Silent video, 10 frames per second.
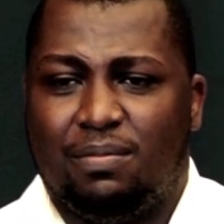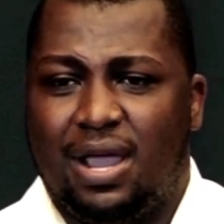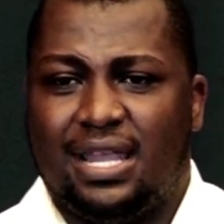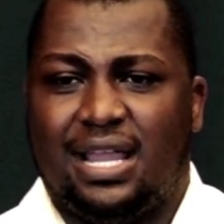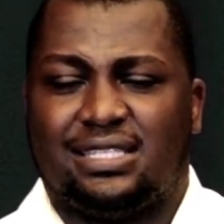The
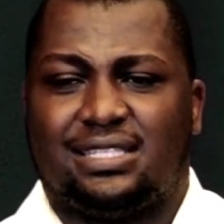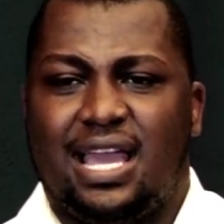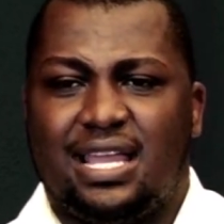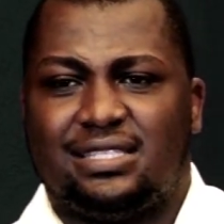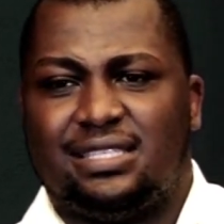man
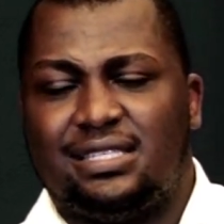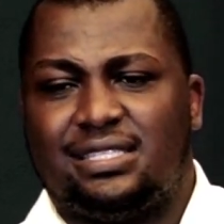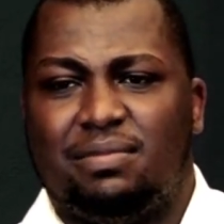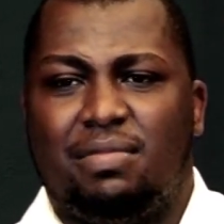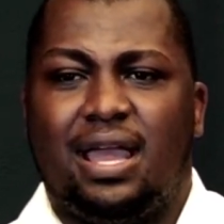has done
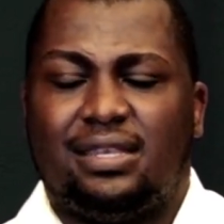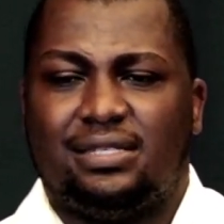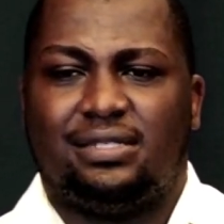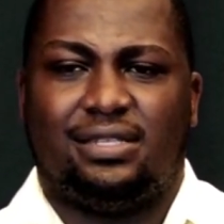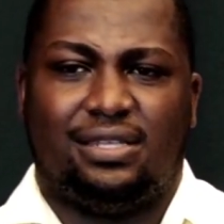this. The
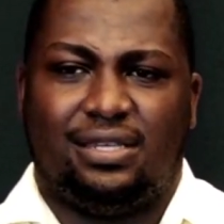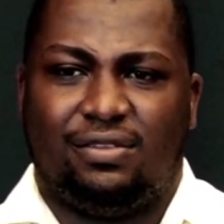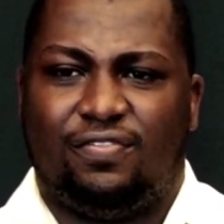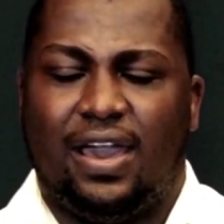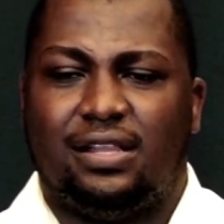man
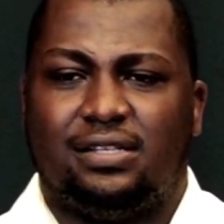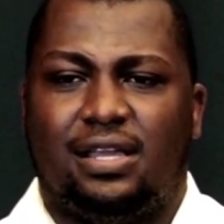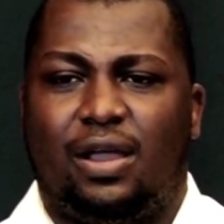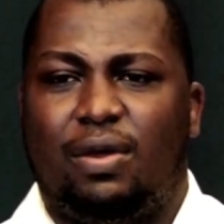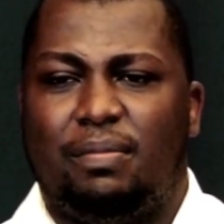
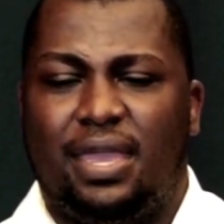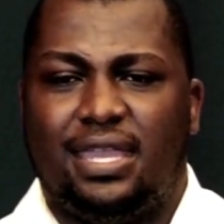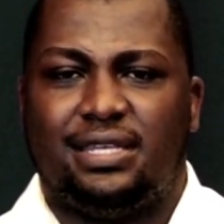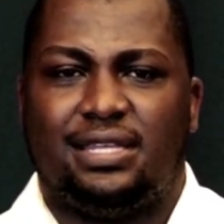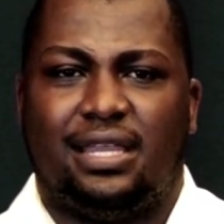defiled our
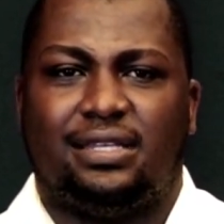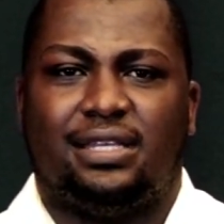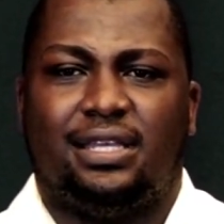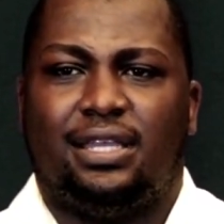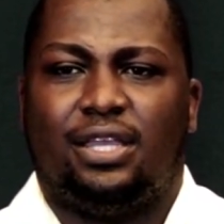maid
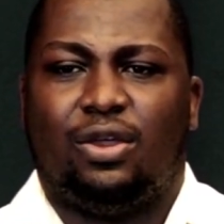and